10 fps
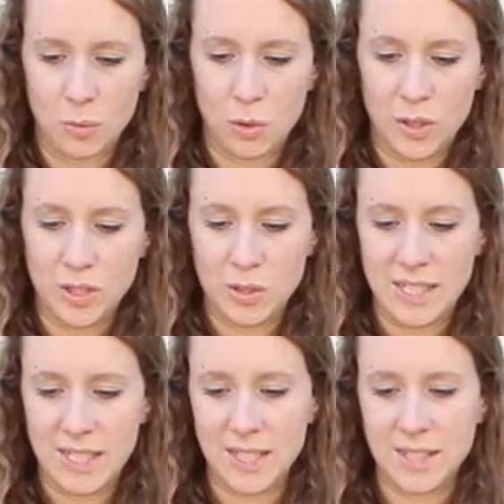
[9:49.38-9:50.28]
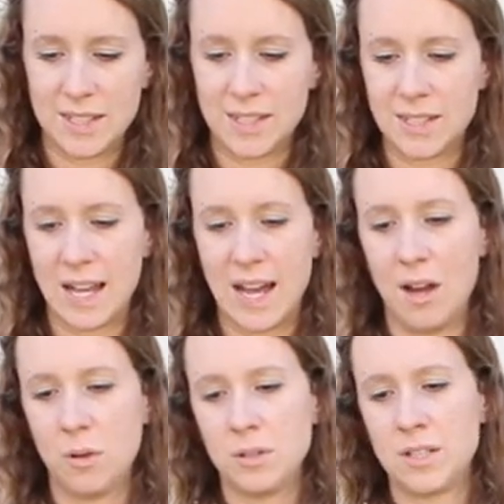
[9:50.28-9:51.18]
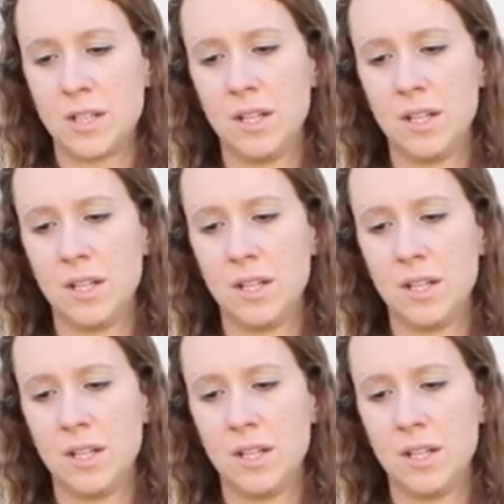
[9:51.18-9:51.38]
I'm going to tease this out